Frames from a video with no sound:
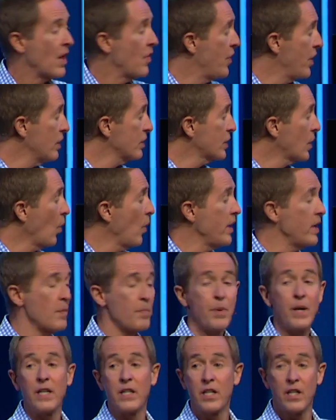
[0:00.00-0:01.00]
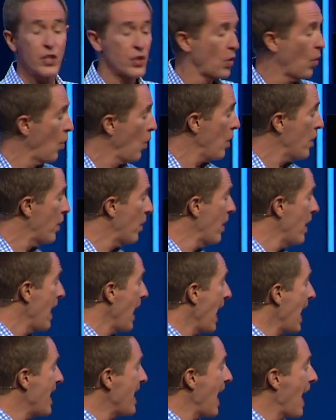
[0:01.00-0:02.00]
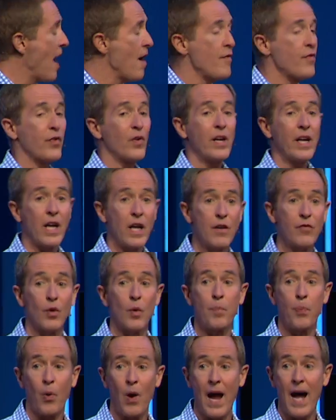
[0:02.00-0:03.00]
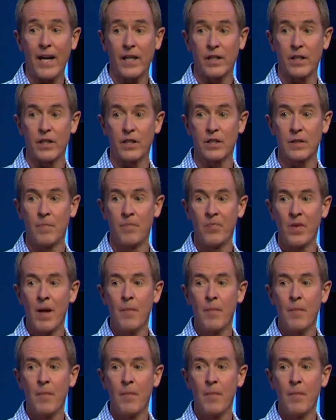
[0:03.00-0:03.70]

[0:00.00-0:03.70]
there's going to be disorder and every evil practice.